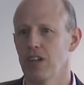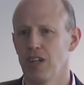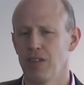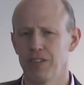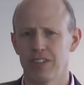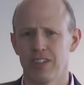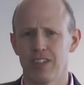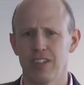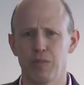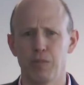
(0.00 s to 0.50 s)
all of
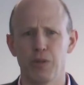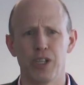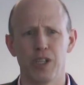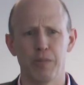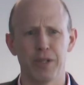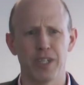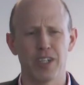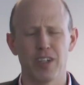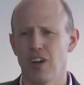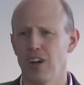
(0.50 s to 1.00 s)
a sudden it put
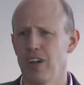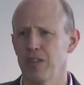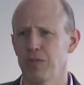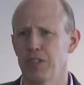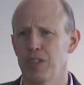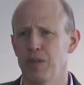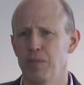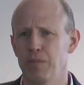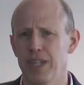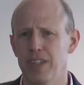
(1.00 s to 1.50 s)
up a card
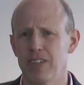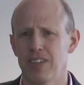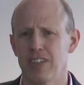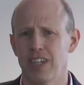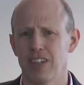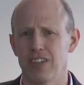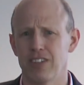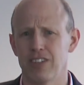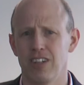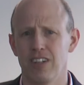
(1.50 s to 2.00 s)
with the bus
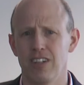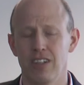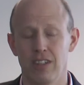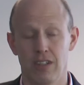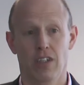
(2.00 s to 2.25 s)
schedule.